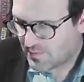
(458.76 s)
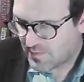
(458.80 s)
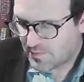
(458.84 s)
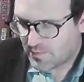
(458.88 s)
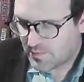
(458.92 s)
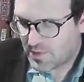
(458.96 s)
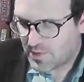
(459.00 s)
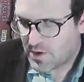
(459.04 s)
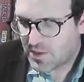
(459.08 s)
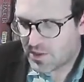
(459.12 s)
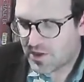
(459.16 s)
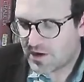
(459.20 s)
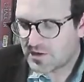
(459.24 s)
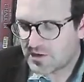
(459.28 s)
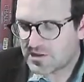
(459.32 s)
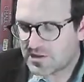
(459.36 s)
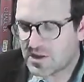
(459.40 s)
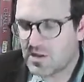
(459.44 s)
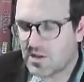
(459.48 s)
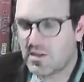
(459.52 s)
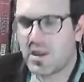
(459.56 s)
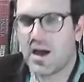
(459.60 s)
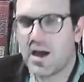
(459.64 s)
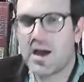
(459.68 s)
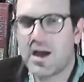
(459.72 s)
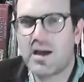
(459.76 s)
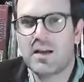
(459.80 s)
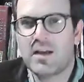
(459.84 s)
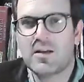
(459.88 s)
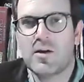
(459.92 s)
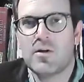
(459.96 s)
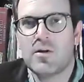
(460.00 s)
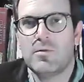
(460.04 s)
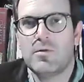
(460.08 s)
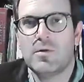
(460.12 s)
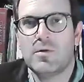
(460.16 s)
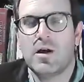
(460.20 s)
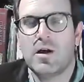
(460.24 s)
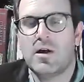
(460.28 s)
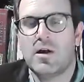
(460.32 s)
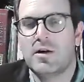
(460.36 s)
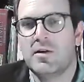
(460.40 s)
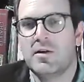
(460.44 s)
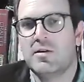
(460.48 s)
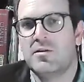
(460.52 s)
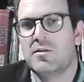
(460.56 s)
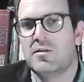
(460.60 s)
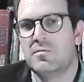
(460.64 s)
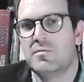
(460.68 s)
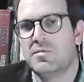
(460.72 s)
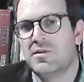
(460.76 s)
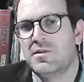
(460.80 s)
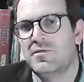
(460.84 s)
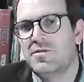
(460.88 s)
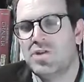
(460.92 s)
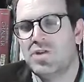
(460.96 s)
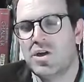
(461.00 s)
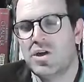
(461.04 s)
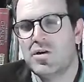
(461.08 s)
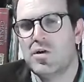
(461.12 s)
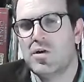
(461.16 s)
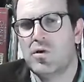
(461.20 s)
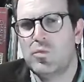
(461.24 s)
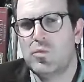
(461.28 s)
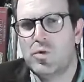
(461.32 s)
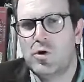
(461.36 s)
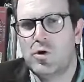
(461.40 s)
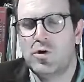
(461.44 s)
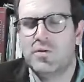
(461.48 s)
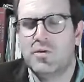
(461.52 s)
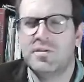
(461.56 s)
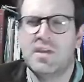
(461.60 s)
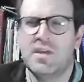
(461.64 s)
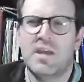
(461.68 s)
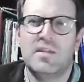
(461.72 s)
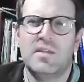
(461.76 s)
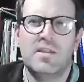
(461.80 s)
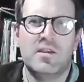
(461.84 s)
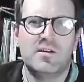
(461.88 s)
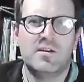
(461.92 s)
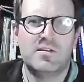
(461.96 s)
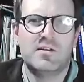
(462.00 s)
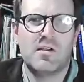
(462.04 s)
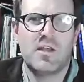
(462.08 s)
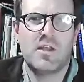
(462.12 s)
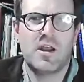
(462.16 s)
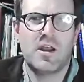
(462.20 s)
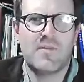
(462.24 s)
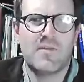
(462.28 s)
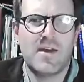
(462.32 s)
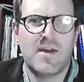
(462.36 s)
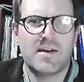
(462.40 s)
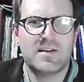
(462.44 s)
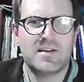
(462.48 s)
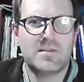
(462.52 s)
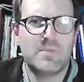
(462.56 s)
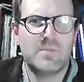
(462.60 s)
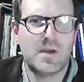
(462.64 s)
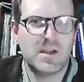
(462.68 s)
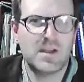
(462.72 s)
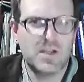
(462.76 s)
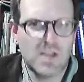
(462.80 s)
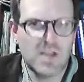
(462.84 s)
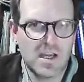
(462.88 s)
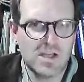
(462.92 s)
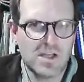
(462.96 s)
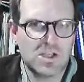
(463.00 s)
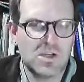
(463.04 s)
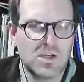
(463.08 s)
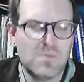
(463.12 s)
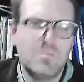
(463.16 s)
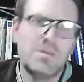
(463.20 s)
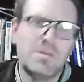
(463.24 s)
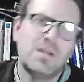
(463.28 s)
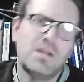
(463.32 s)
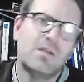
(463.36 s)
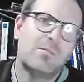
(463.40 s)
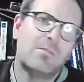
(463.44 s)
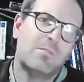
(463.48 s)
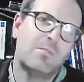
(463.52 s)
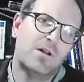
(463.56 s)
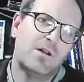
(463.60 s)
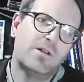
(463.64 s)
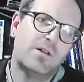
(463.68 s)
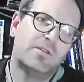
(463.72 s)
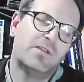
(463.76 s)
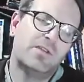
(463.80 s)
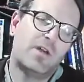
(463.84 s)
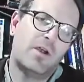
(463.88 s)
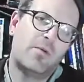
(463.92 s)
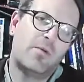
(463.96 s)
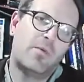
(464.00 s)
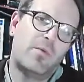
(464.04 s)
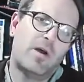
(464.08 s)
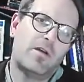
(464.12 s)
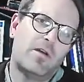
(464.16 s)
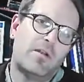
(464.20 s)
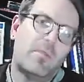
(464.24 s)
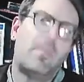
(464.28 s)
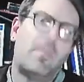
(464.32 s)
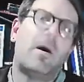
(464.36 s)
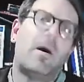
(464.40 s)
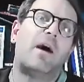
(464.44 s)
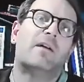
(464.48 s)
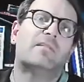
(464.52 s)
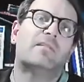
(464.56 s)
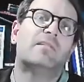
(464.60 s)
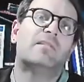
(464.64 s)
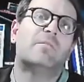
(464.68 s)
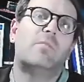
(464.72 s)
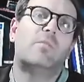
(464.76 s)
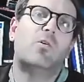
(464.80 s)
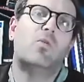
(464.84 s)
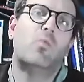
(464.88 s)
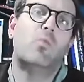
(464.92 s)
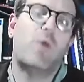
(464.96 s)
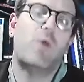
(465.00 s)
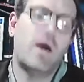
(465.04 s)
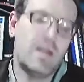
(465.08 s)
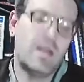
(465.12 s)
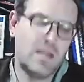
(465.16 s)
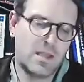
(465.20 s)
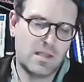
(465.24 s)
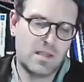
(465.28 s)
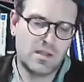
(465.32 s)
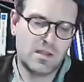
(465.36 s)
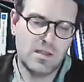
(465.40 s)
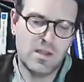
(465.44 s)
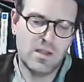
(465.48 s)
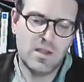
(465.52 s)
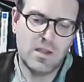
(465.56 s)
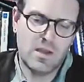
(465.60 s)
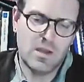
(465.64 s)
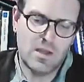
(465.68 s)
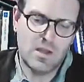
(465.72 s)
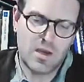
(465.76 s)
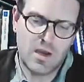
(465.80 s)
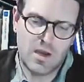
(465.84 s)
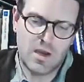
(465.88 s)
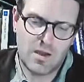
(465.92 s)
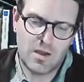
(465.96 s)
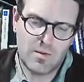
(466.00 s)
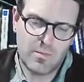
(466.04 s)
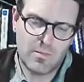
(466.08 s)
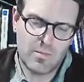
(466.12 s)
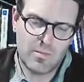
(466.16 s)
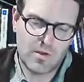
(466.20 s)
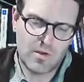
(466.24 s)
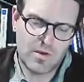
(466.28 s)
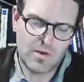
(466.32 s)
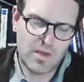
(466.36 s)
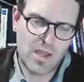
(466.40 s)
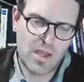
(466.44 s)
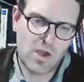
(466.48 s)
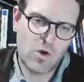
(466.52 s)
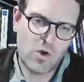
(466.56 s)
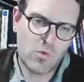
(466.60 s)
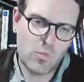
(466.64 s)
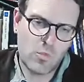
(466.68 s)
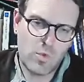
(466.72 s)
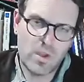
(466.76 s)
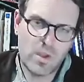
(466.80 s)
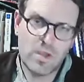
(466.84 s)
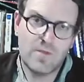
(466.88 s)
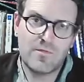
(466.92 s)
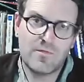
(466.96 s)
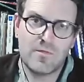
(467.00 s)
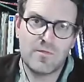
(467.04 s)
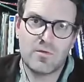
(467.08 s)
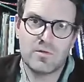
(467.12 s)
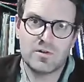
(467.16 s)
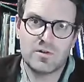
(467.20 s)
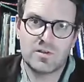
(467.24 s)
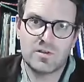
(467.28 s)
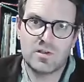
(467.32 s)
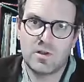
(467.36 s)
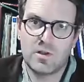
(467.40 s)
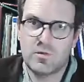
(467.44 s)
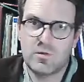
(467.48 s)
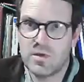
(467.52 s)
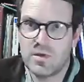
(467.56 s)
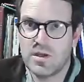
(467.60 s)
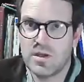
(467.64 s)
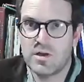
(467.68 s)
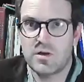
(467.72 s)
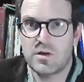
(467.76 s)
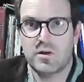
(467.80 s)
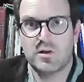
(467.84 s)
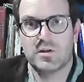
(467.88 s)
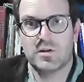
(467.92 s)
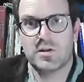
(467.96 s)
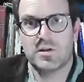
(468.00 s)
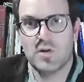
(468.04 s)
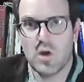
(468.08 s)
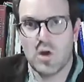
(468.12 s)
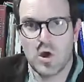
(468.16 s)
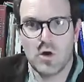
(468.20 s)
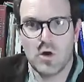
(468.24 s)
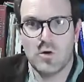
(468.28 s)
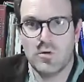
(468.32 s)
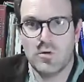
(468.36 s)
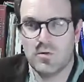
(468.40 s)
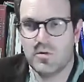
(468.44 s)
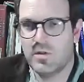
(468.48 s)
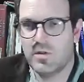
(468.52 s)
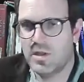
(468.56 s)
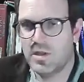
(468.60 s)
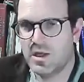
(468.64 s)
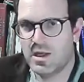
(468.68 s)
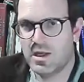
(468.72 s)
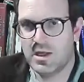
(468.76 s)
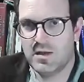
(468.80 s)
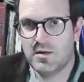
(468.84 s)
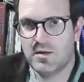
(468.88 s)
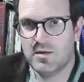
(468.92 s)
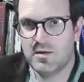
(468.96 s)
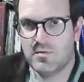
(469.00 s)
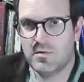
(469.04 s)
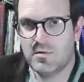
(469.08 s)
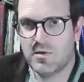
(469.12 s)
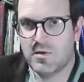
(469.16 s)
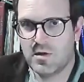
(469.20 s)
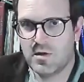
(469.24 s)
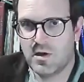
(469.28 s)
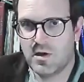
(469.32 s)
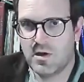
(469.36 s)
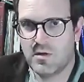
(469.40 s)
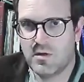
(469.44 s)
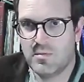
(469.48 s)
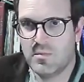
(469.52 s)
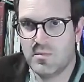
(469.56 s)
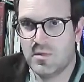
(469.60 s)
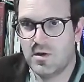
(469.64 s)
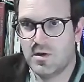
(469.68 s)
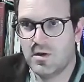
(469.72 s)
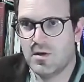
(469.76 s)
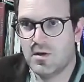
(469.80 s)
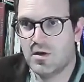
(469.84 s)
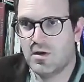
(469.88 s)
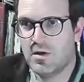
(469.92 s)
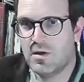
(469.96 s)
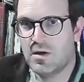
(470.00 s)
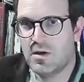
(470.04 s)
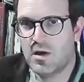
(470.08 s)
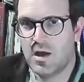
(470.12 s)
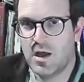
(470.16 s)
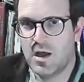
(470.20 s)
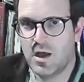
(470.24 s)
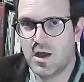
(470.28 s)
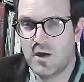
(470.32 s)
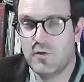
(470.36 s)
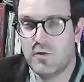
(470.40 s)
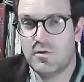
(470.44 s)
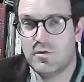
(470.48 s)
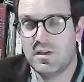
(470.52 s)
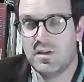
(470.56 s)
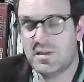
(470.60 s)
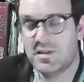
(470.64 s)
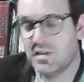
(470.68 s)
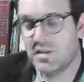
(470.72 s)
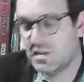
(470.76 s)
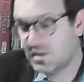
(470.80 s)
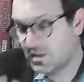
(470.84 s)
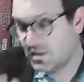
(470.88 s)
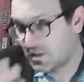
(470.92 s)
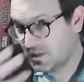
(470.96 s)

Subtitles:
But there's a lot going on in terms of gender roles, and there's a lot of expectation being built around a possible wedding. Now, we, of course, the readers, know that Odysseus